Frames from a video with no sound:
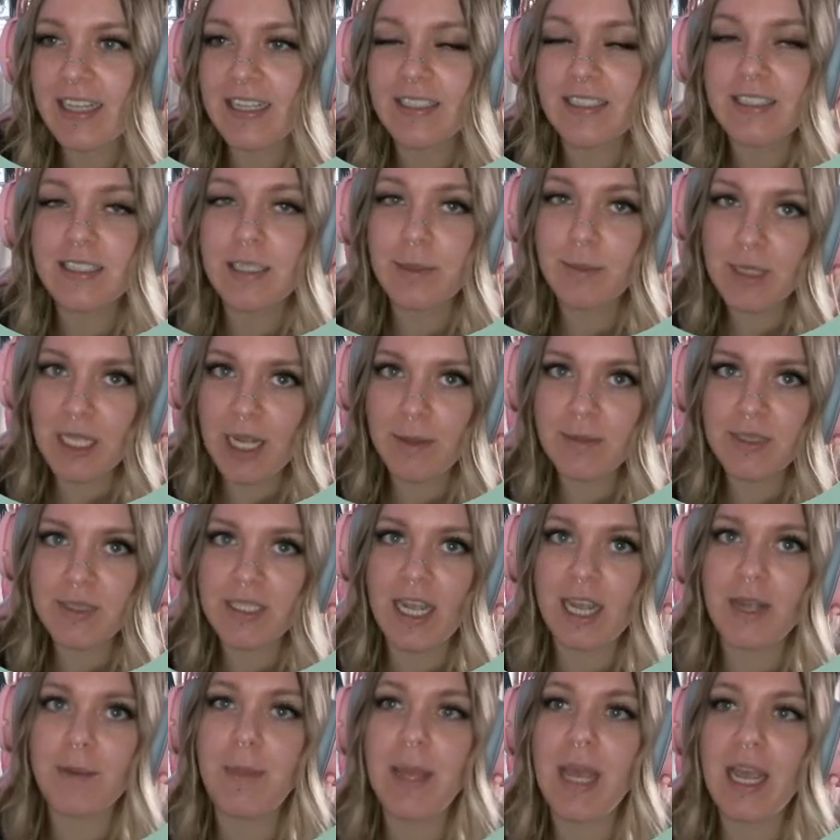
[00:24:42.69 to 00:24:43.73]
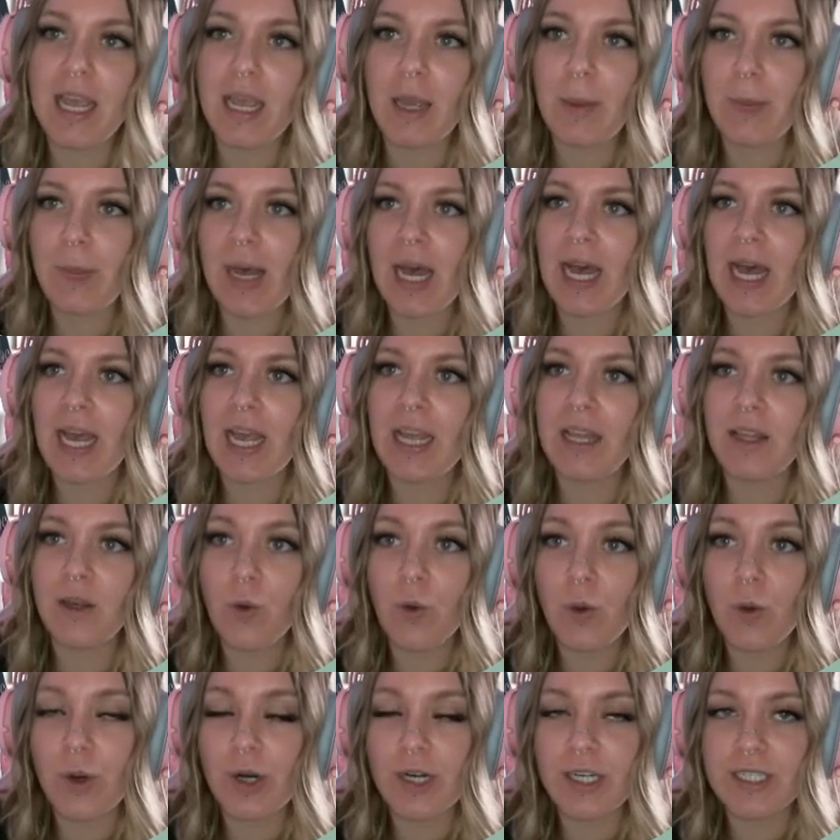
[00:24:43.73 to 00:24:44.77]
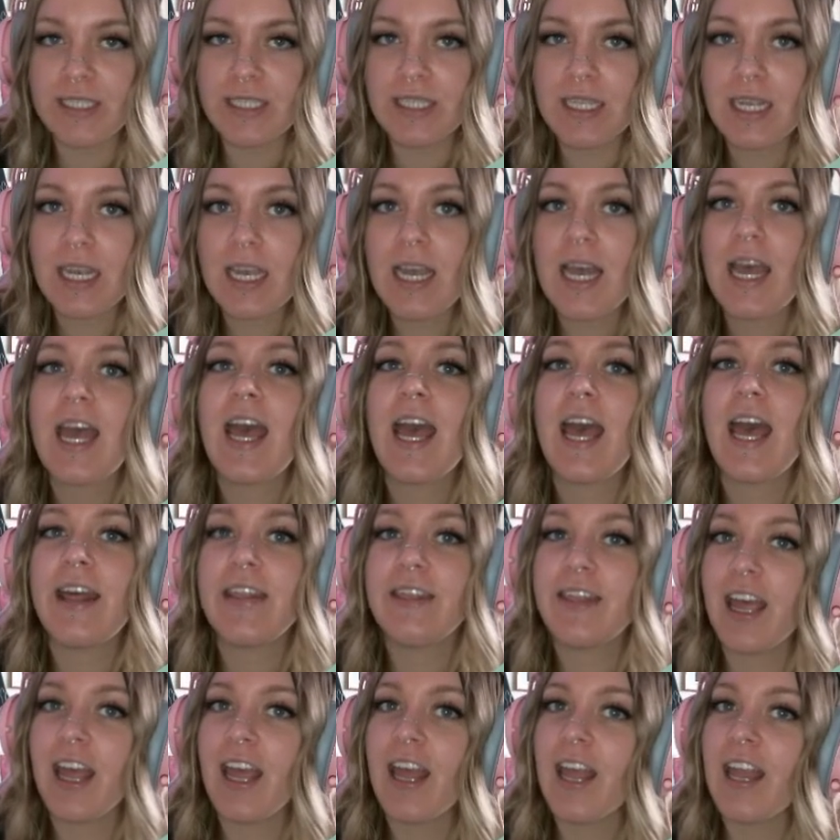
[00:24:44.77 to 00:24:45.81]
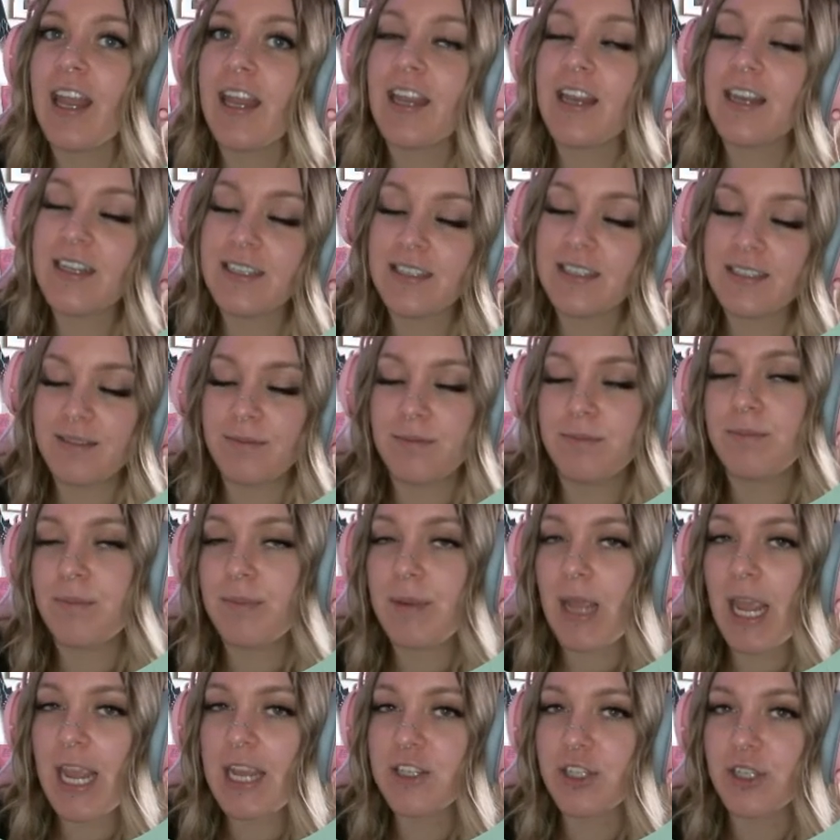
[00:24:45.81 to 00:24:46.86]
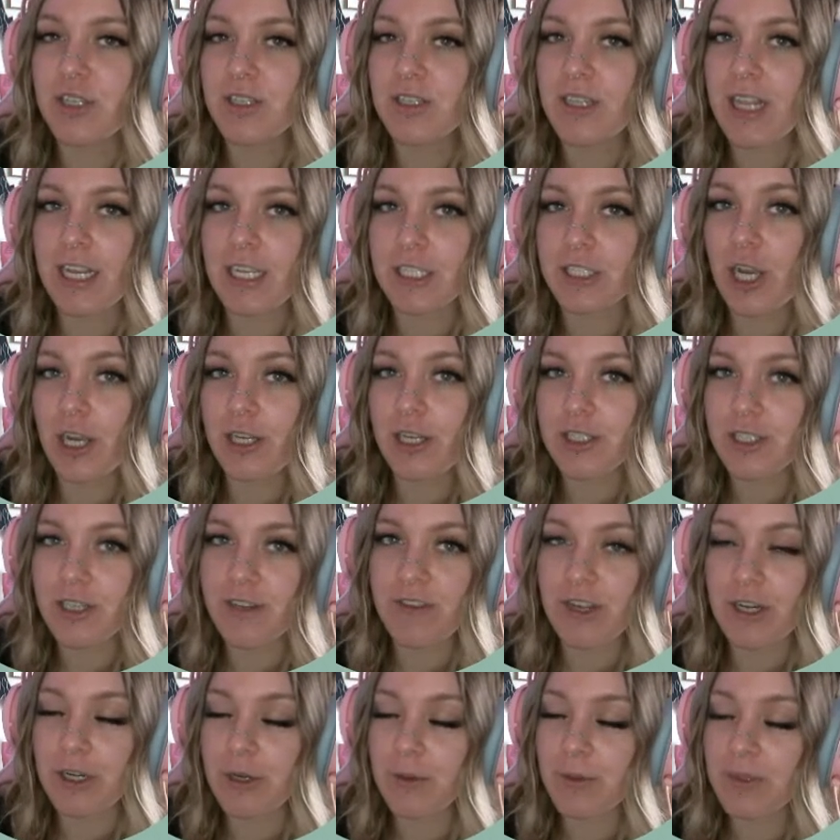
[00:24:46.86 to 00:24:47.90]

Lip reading: Sometimes I pick by course and then patient, like a doctor, if I know what